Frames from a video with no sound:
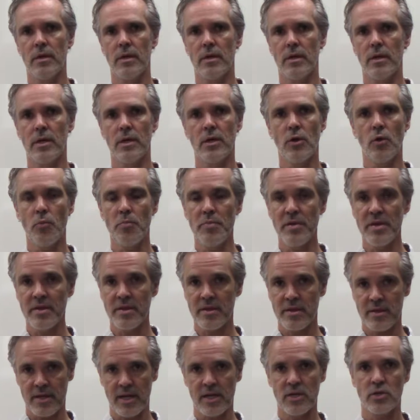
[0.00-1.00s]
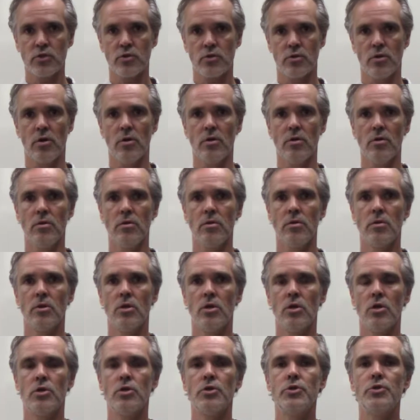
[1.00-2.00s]
it'll be central
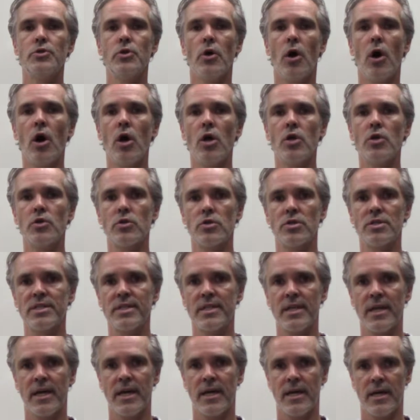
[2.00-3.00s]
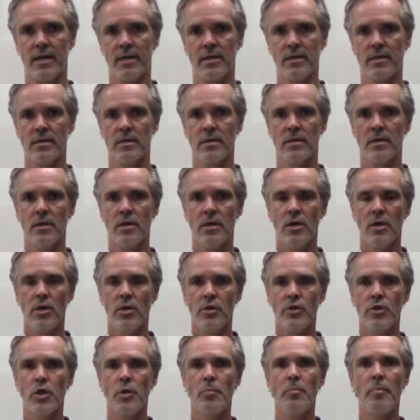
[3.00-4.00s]
to understand
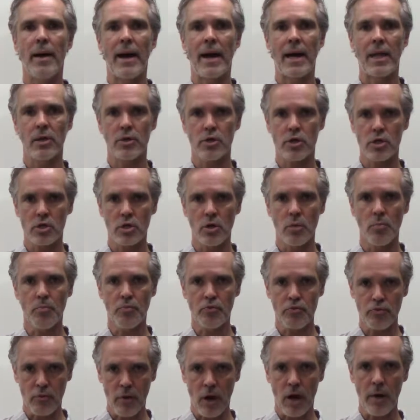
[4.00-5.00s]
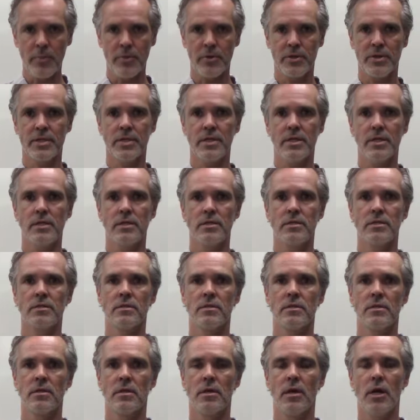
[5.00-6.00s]
the biological properties
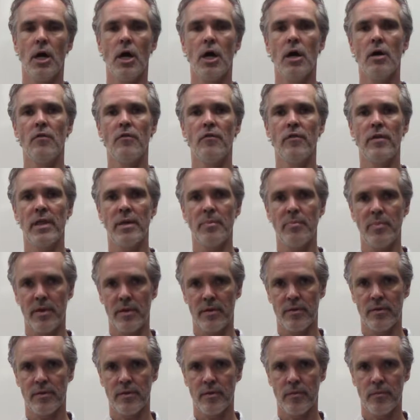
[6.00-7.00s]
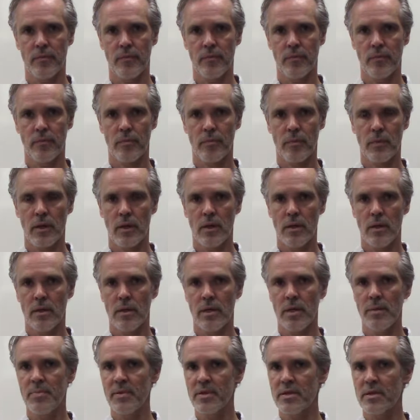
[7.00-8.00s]
of lipids.
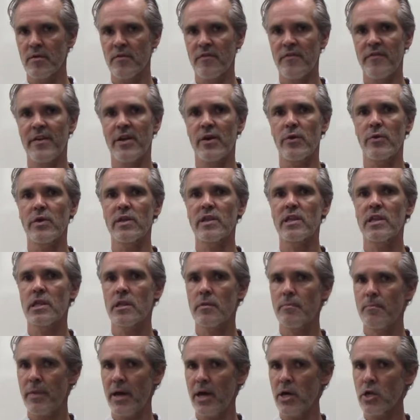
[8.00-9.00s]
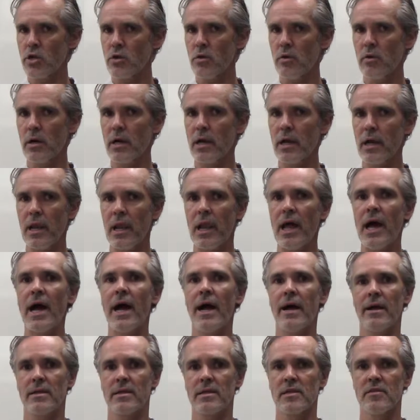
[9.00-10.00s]
Lipids are a very special
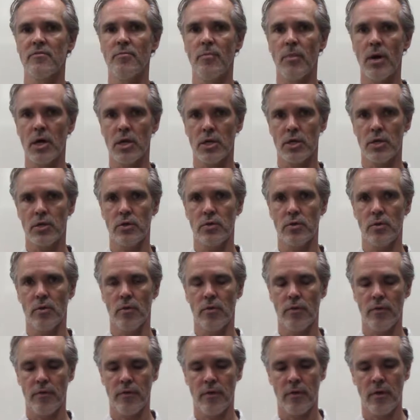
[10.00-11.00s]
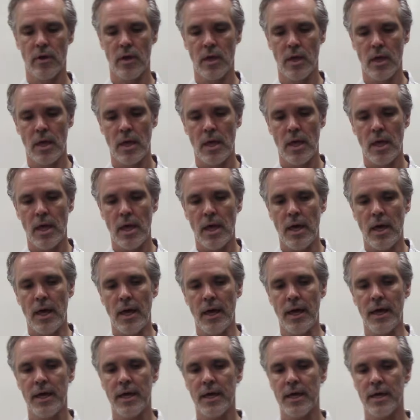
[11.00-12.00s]
class of molecules,
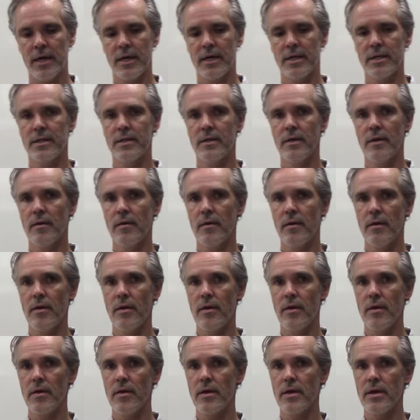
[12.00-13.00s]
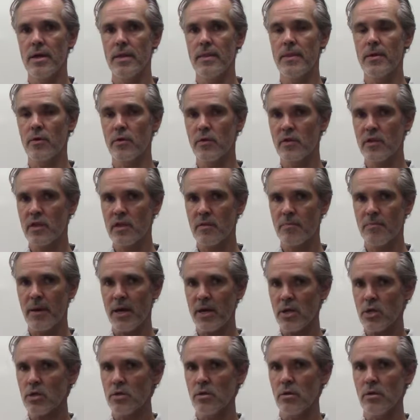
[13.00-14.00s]
and they're
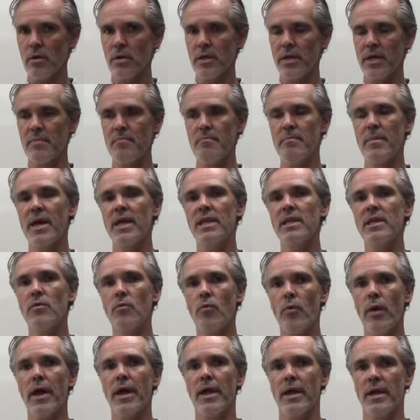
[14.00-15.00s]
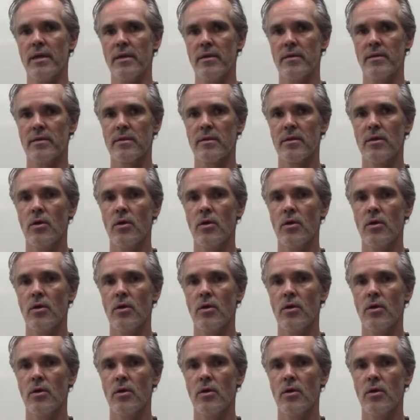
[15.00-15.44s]
special in many ways.